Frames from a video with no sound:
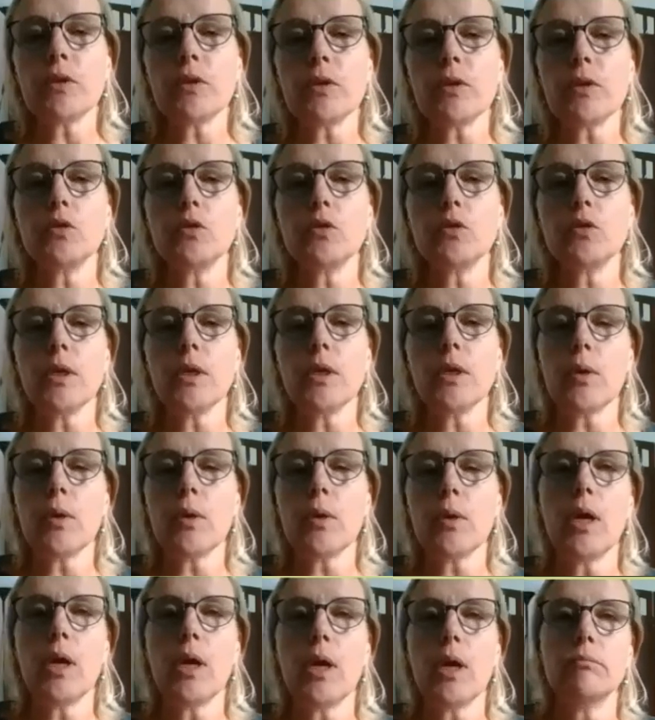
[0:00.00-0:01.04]
doing, where
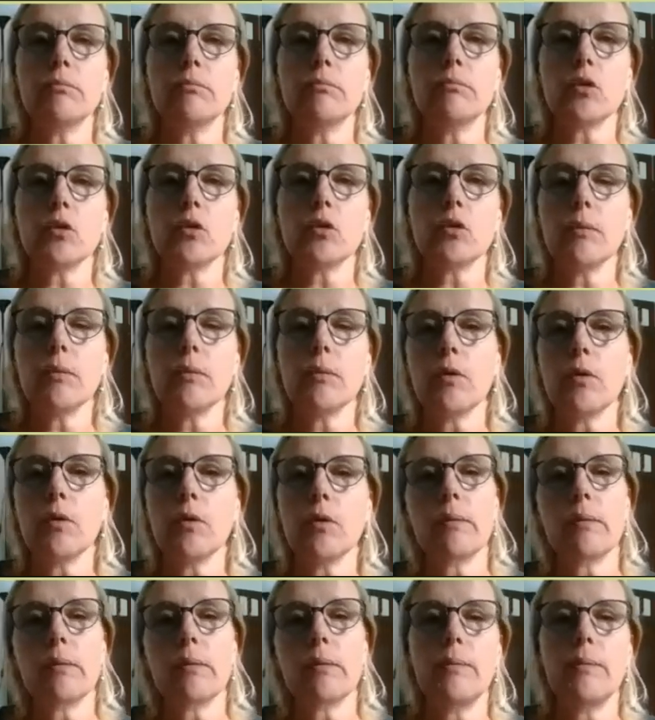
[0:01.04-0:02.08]
I'm talking more about
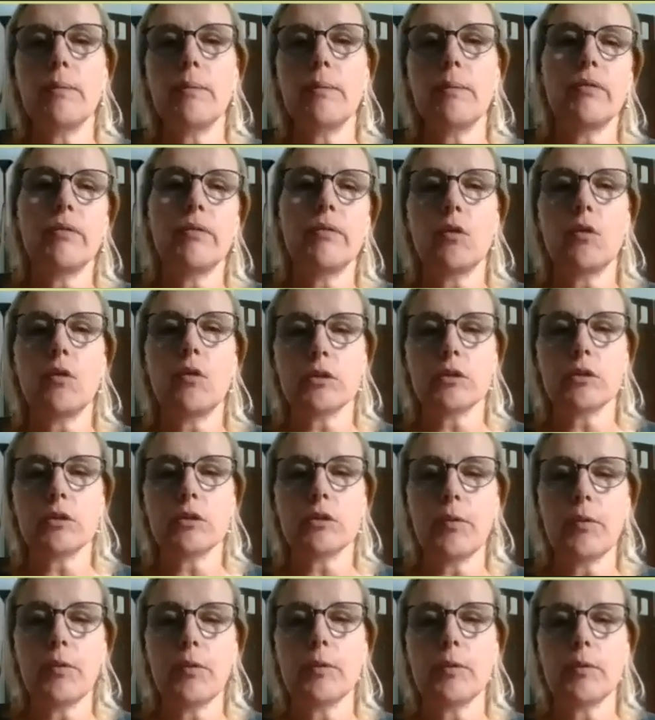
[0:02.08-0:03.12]
maybe having a doctor's
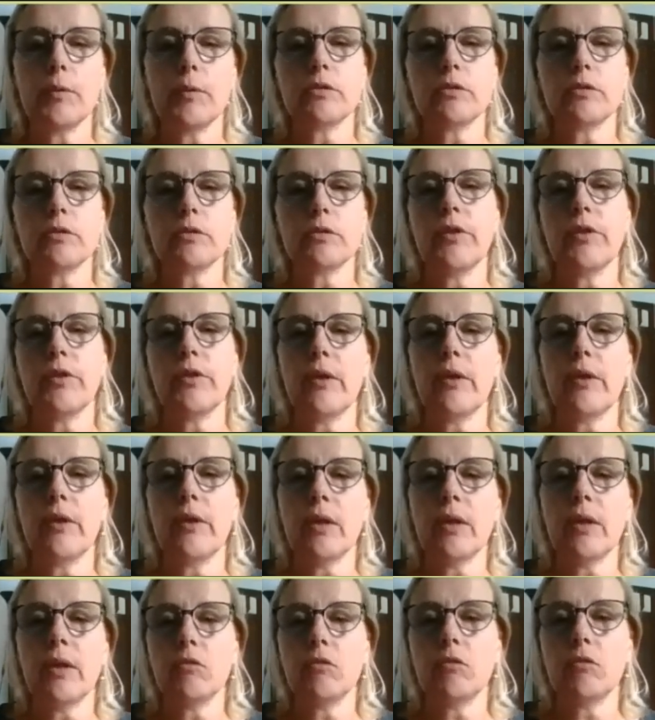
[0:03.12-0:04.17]
appointment or something like that,
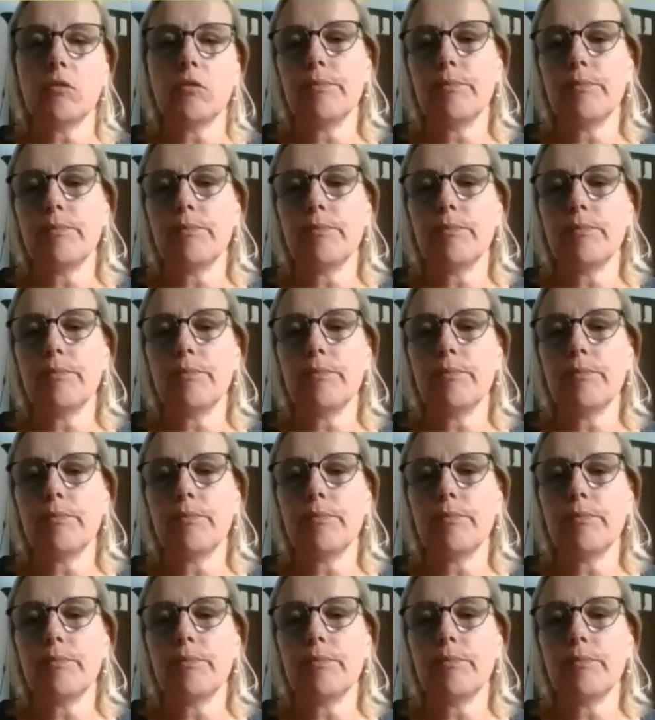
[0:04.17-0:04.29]
there's